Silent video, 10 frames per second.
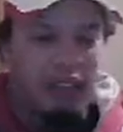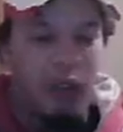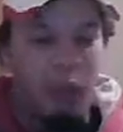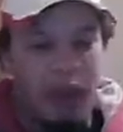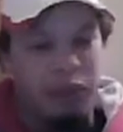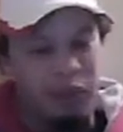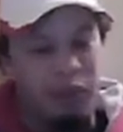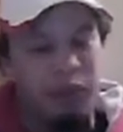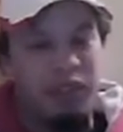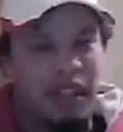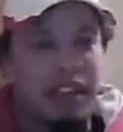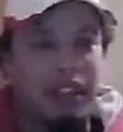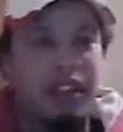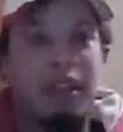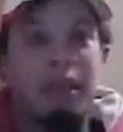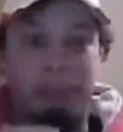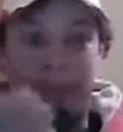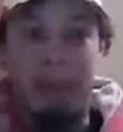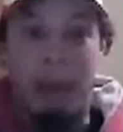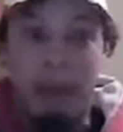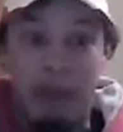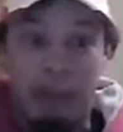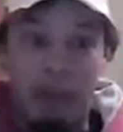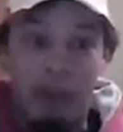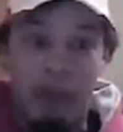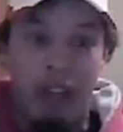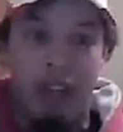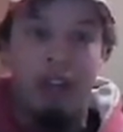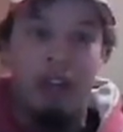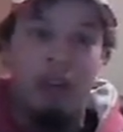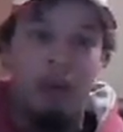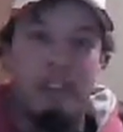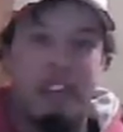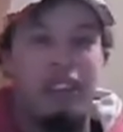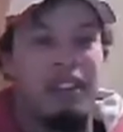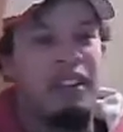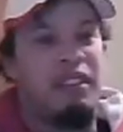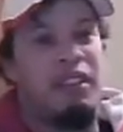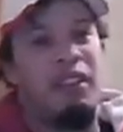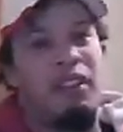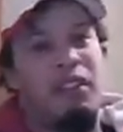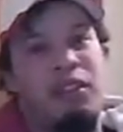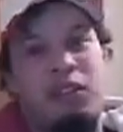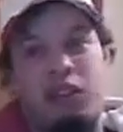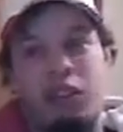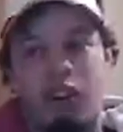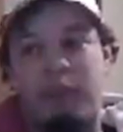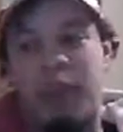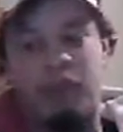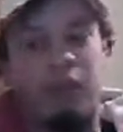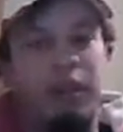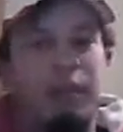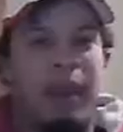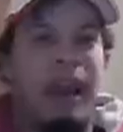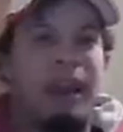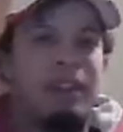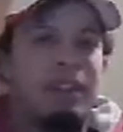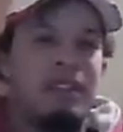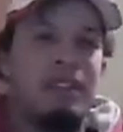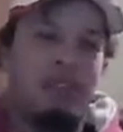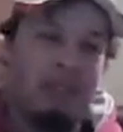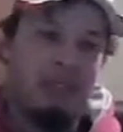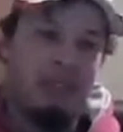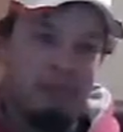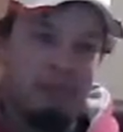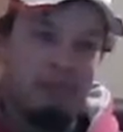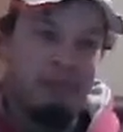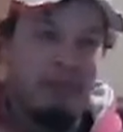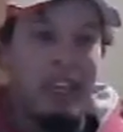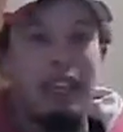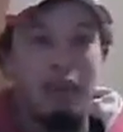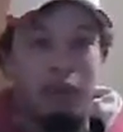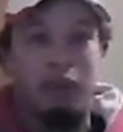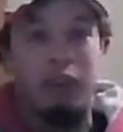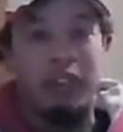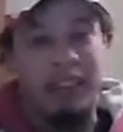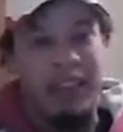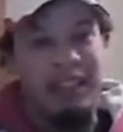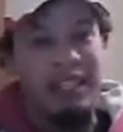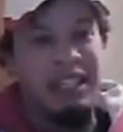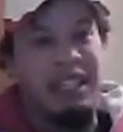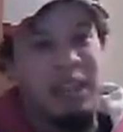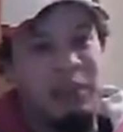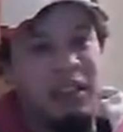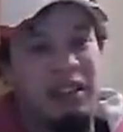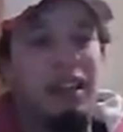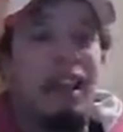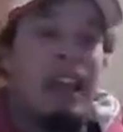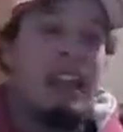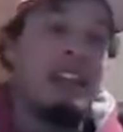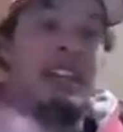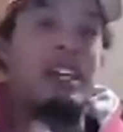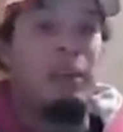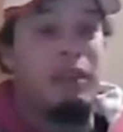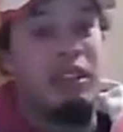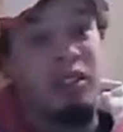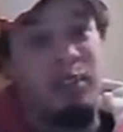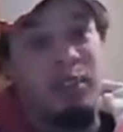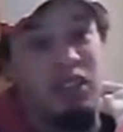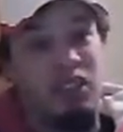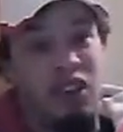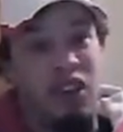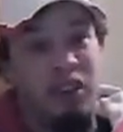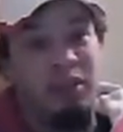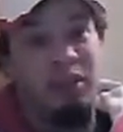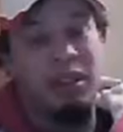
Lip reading: low-end recruits like Amir Abdullah, who was, I think, the third best running back in the recruiting class. He came in, and he came in to be a star.